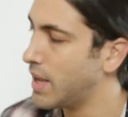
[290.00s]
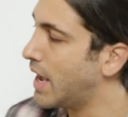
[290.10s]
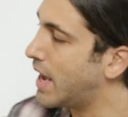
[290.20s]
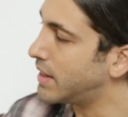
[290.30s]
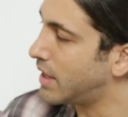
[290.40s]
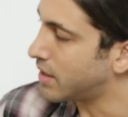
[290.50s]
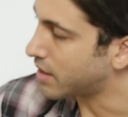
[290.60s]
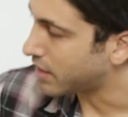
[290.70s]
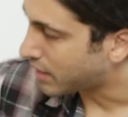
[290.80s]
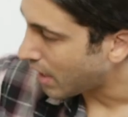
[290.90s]
And then
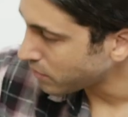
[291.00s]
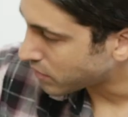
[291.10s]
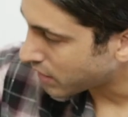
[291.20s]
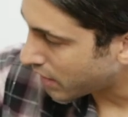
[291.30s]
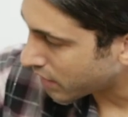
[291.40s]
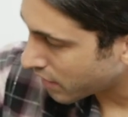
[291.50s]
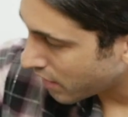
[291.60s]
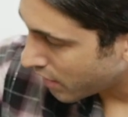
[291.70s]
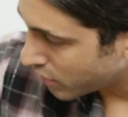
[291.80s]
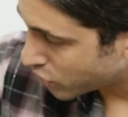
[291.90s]
the down setting
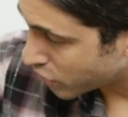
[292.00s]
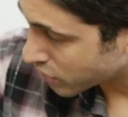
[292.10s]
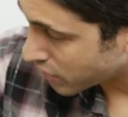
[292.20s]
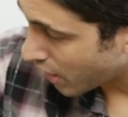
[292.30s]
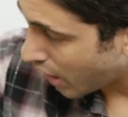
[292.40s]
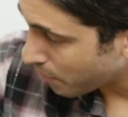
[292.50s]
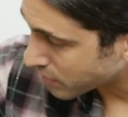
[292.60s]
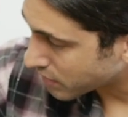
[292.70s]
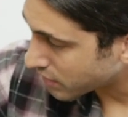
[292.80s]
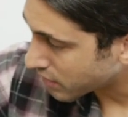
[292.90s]
is just the
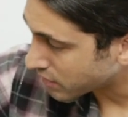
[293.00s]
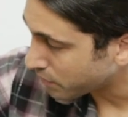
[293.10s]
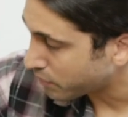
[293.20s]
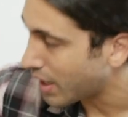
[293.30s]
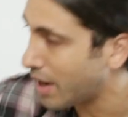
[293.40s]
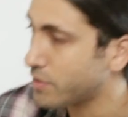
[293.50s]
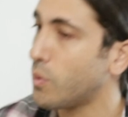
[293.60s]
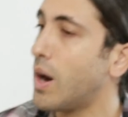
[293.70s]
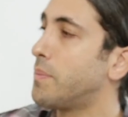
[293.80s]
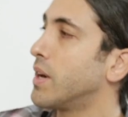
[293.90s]
opposite. It's as if you have the
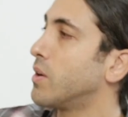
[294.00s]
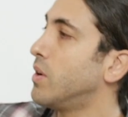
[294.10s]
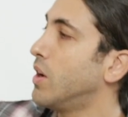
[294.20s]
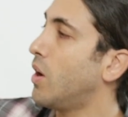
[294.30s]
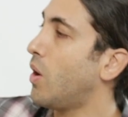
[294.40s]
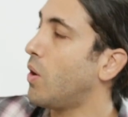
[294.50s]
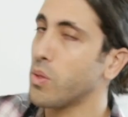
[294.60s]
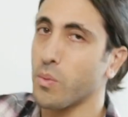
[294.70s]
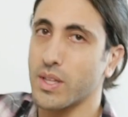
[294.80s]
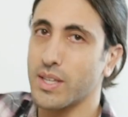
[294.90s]
wah pedal all
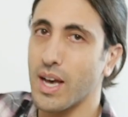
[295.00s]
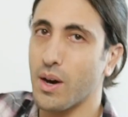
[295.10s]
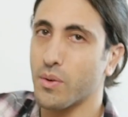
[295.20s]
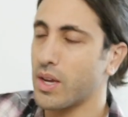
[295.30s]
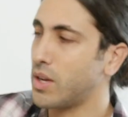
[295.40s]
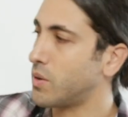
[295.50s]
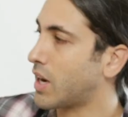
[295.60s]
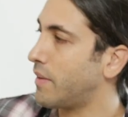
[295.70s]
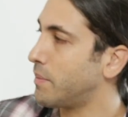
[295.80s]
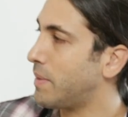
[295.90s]
the way down and you're
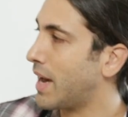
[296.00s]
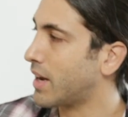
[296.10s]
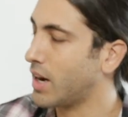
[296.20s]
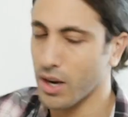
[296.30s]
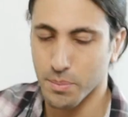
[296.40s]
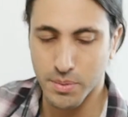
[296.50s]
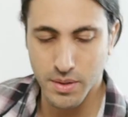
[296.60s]
coming back up.